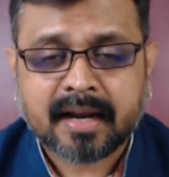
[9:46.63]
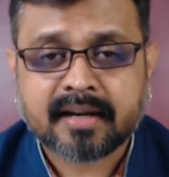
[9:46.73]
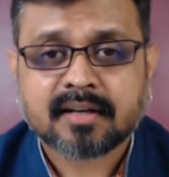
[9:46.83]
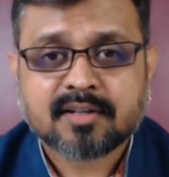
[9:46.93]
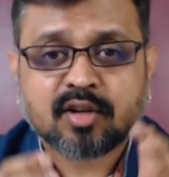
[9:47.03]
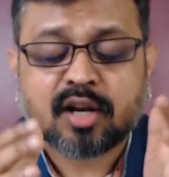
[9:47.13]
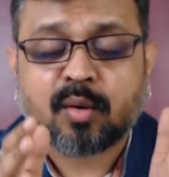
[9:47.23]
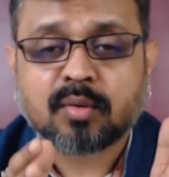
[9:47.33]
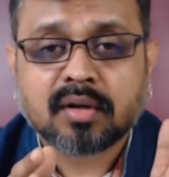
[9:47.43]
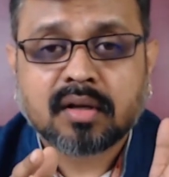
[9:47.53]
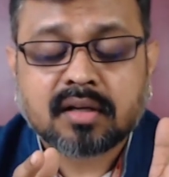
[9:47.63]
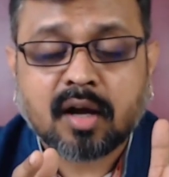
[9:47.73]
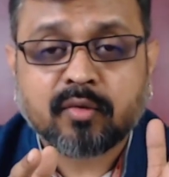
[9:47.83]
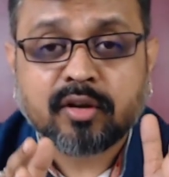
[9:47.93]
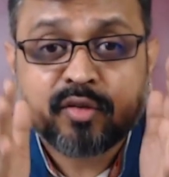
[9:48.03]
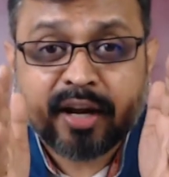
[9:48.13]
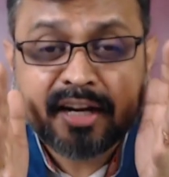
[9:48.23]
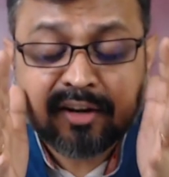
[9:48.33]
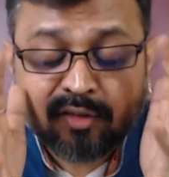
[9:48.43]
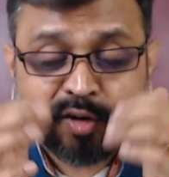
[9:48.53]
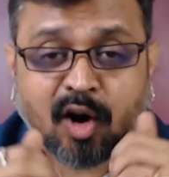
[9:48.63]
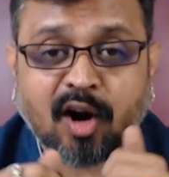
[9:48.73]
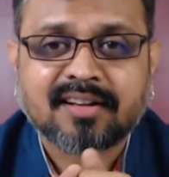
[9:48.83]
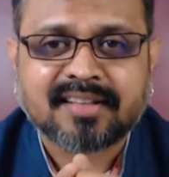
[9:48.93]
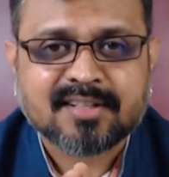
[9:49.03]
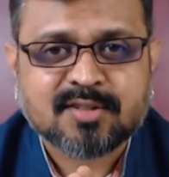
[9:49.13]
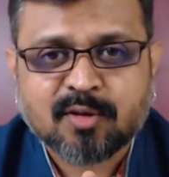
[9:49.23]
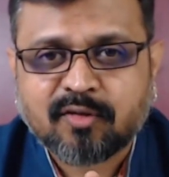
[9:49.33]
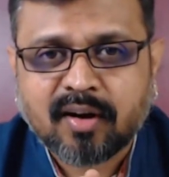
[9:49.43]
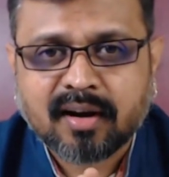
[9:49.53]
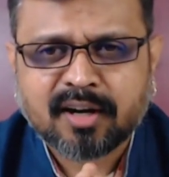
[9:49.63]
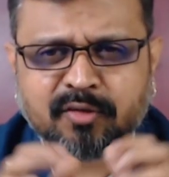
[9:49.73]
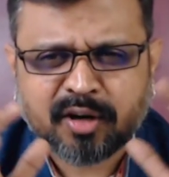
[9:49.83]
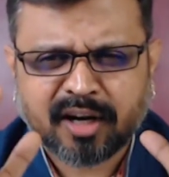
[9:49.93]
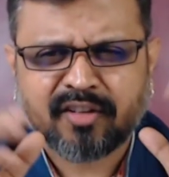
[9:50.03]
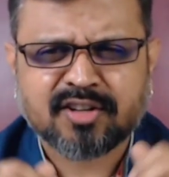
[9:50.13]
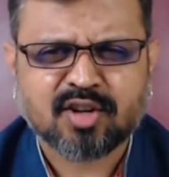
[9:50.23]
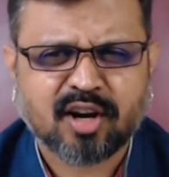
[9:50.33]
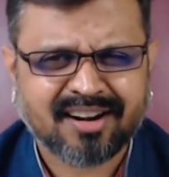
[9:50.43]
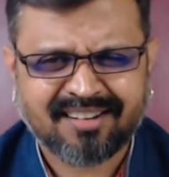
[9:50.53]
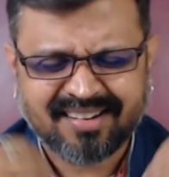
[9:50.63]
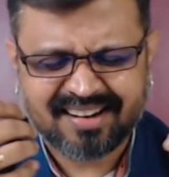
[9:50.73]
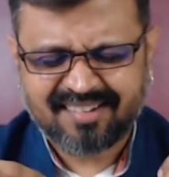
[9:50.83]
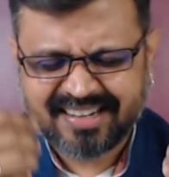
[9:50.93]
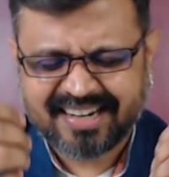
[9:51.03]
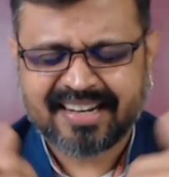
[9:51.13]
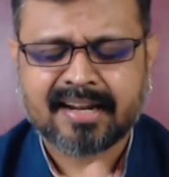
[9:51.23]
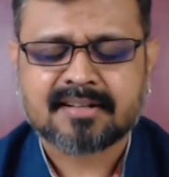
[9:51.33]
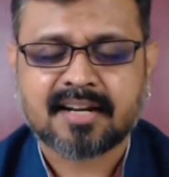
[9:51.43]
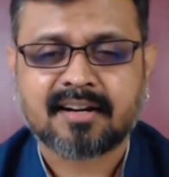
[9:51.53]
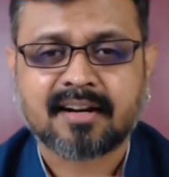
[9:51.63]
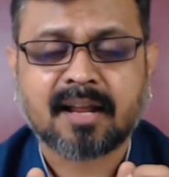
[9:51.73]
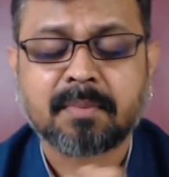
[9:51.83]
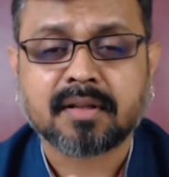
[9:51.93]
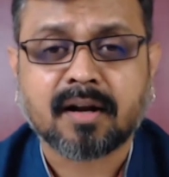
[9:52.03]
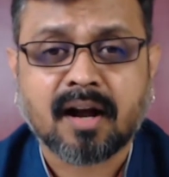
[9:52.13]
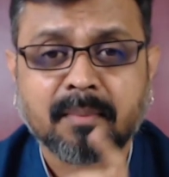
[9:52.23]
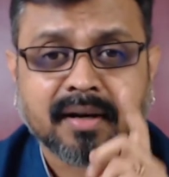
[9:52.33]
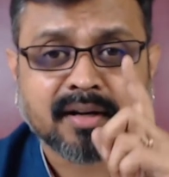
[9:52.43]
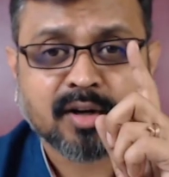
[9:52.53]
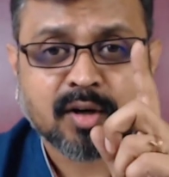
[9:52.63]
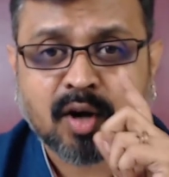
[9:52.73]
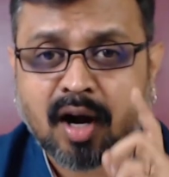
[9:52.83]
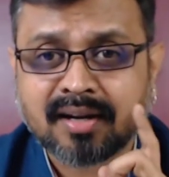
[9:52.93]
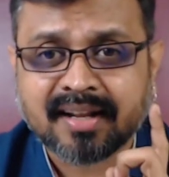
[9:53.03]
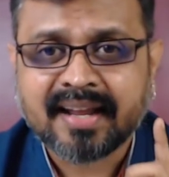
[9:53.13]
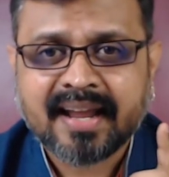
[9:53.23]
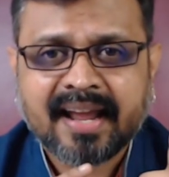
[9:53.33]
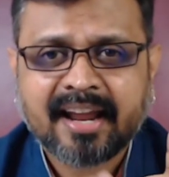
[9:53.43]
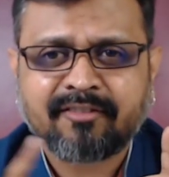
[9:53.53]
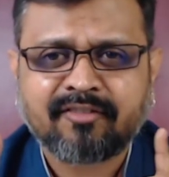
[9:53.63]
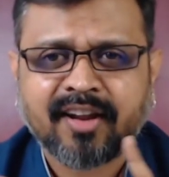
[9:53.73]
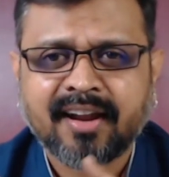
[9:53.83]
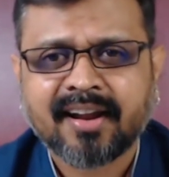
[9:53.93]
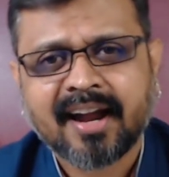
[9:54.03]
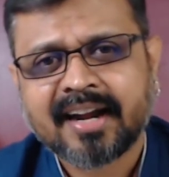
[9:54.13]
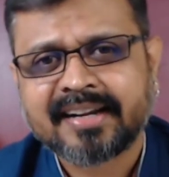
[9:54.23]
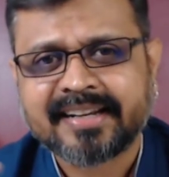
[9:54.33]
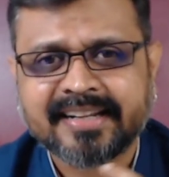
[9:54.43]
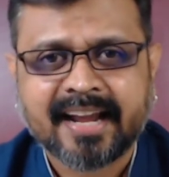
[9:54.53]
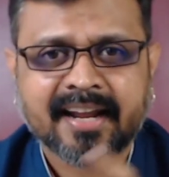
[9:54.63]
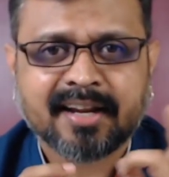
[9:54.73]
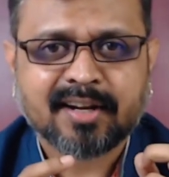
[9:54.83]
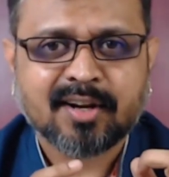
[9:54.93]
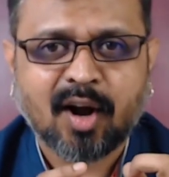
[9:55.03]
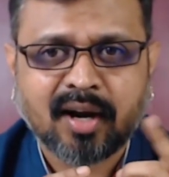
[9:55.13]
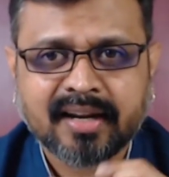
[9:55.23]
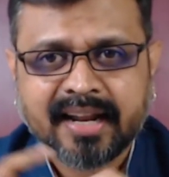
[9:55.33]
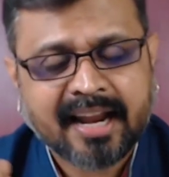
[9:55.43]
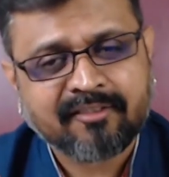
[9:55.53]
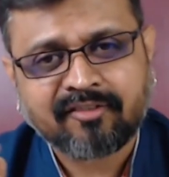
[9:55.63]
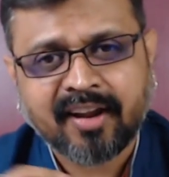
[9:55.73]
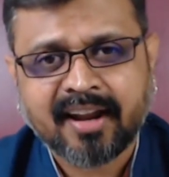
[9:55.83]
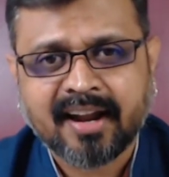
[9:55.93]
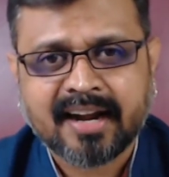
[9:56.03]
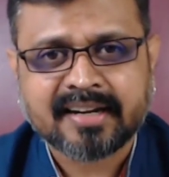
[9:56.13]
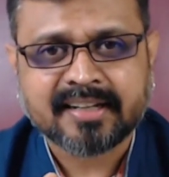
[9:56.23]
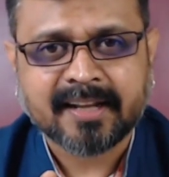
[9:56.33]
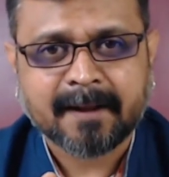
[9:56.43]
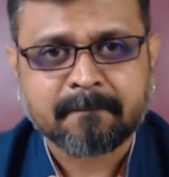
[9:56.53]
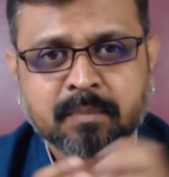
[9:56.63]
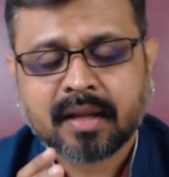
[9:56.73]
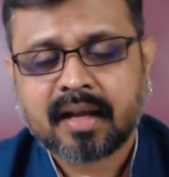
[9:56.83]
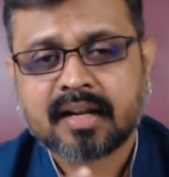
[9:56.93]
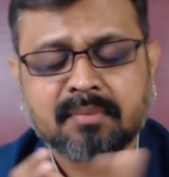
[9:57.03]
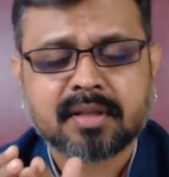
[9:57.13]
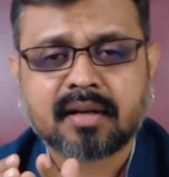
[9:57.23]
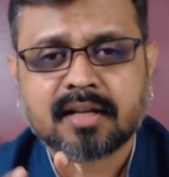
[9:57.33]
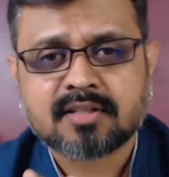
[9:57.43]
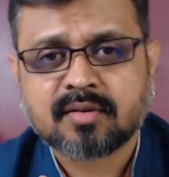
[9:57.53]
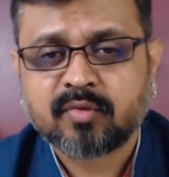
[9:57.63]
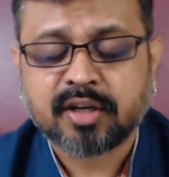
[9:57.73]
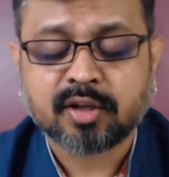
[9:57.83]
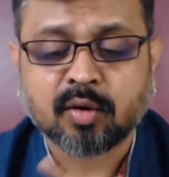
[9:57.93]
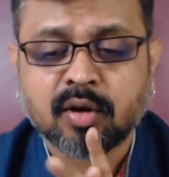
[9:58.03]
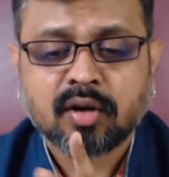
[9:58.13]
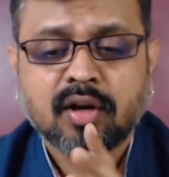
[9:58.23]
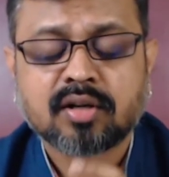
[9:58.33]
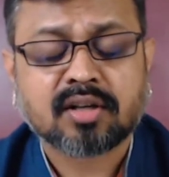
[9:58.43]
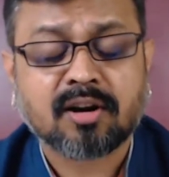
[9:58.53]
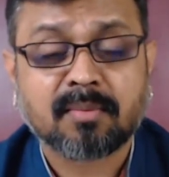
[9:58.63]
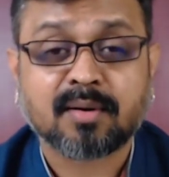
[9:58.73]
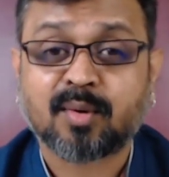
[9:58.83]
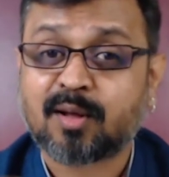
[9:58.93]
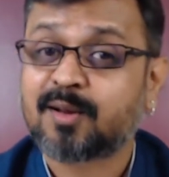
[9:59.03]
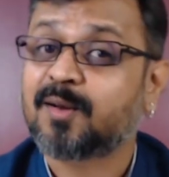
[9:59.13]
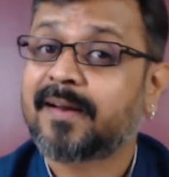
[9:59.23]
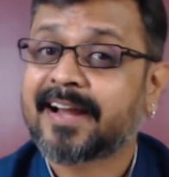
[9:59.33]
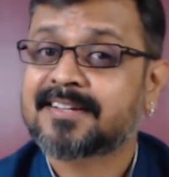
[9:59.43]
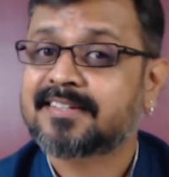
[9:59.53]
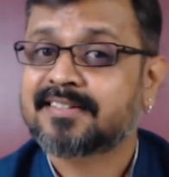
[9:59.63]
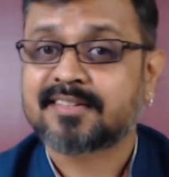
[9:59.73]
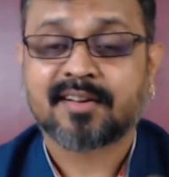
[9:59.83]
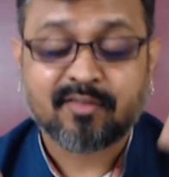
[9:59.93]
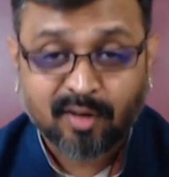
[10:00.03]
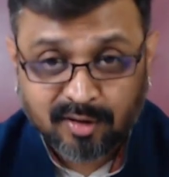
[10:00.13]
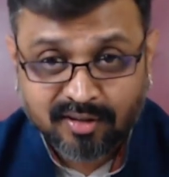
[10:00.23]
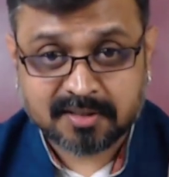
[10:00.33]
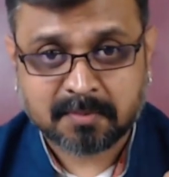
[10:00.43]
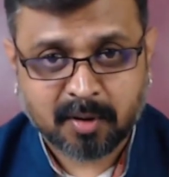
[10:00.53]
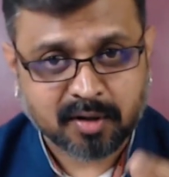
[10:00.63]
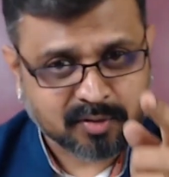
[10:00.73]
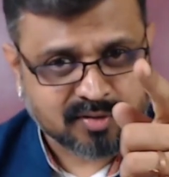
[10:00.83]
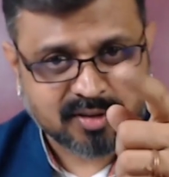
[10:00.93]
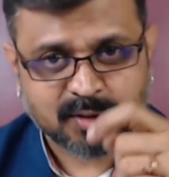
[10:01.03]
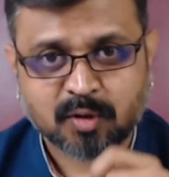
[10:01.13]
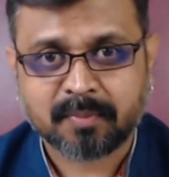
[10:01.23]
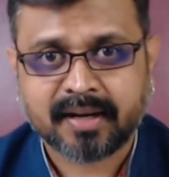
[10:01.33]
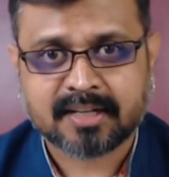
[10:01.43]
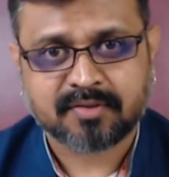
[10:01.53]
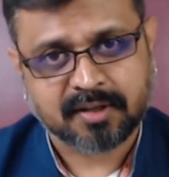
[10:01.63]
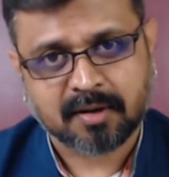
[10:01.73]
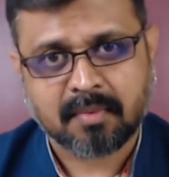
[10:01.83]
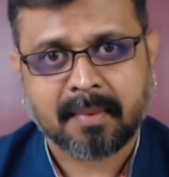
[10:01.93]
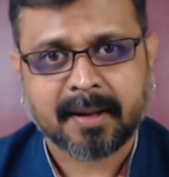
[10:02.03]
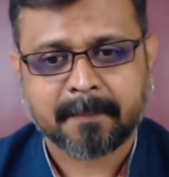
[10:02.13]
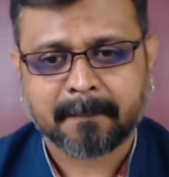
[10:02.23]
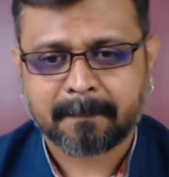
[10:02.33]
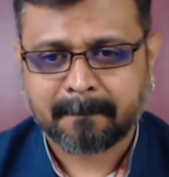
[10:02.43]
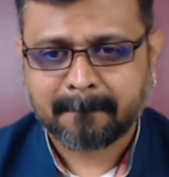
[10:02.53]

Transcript: right? So now if you kind of got this so far, and if you kind of enjoyed and are already getting excited, type in the comment, got FA and TA, got FA and TA. I'll come in the next video and talk about what are your actions for this module. See you in my next video. Bye-bye.